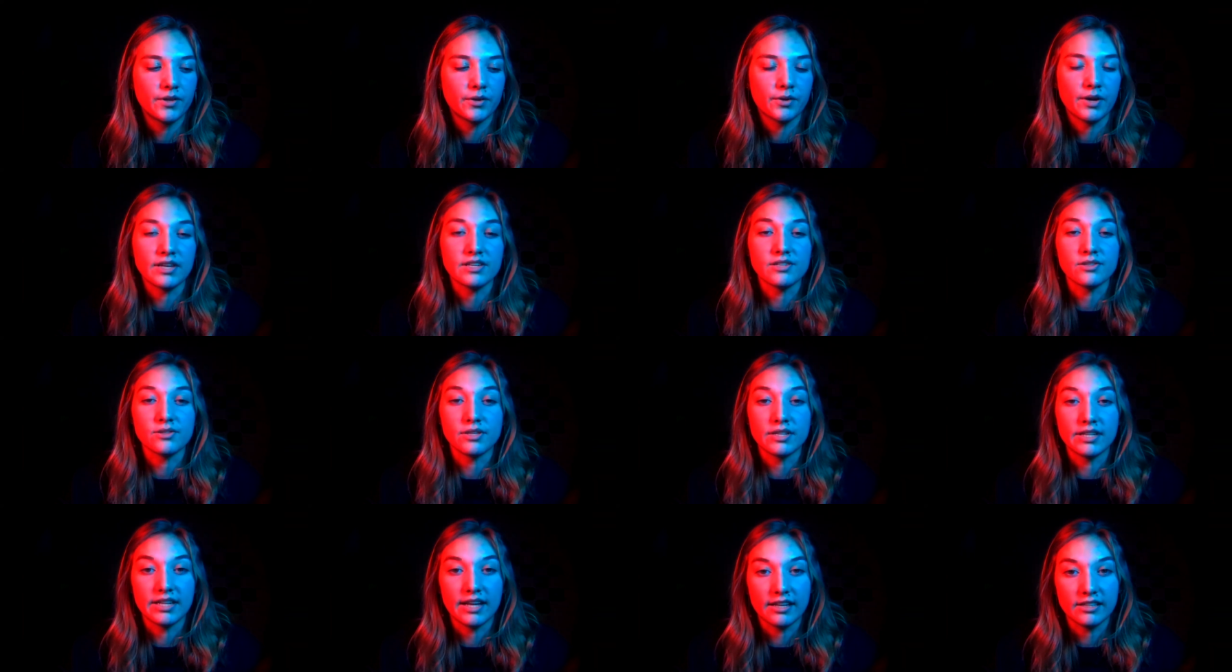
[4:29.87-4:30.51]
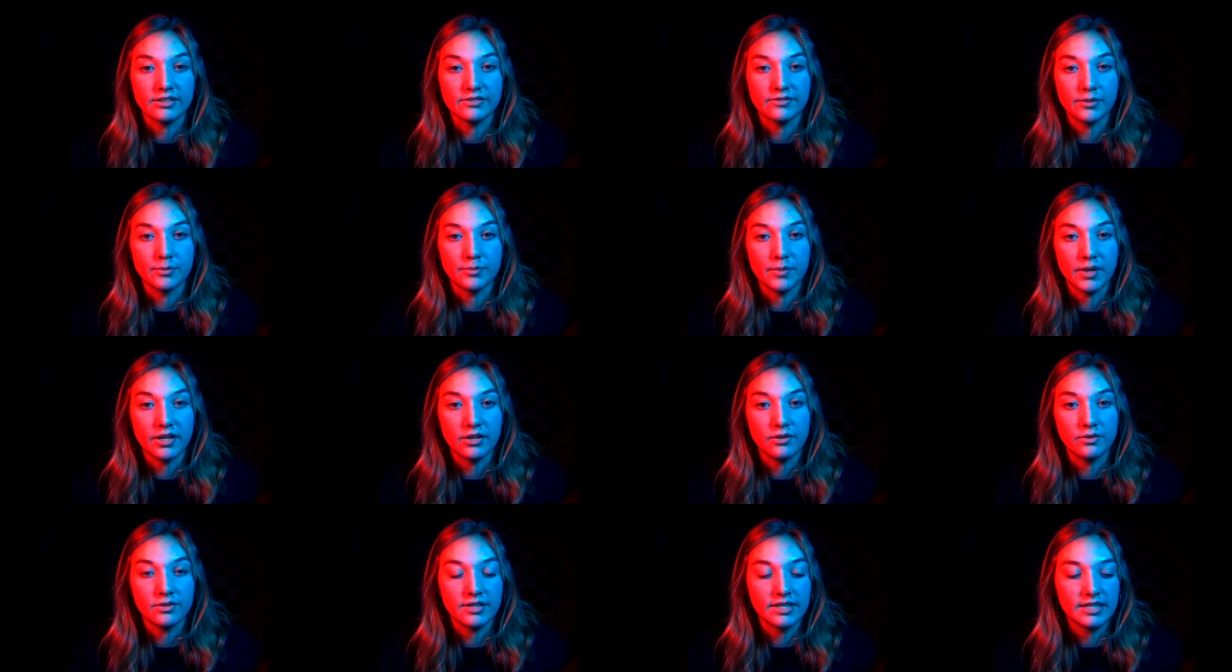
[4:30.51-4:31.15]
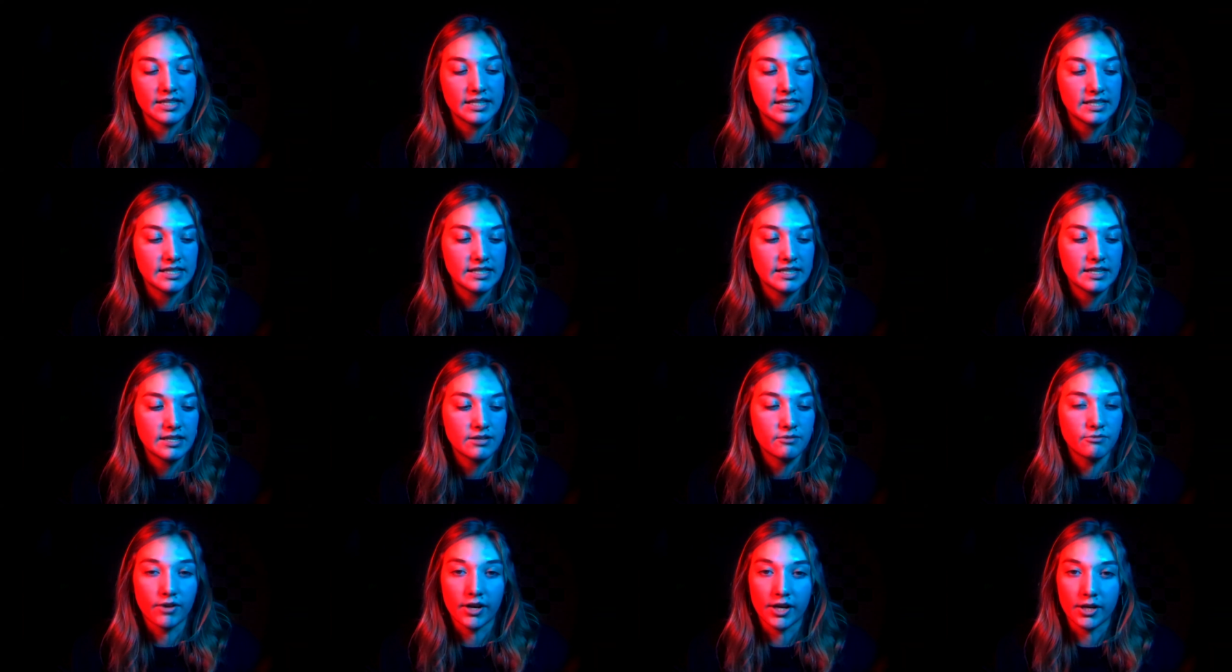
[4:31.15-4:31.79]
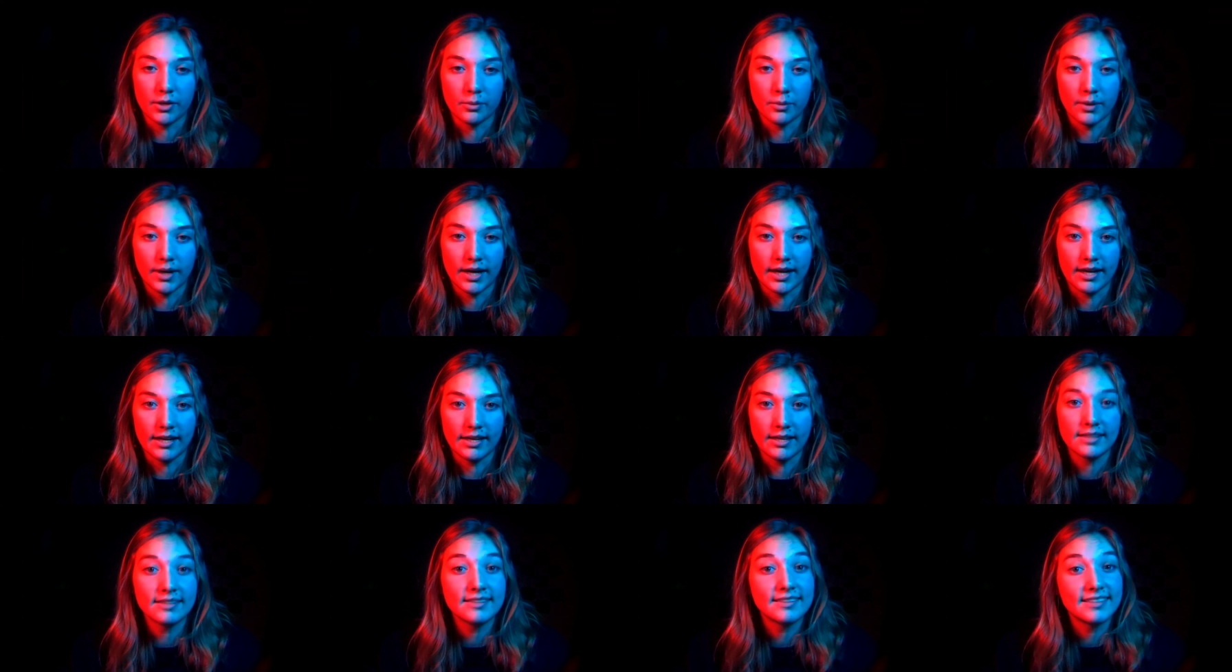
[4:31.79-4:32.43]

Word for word: Okay, so the next film that you need to see right away,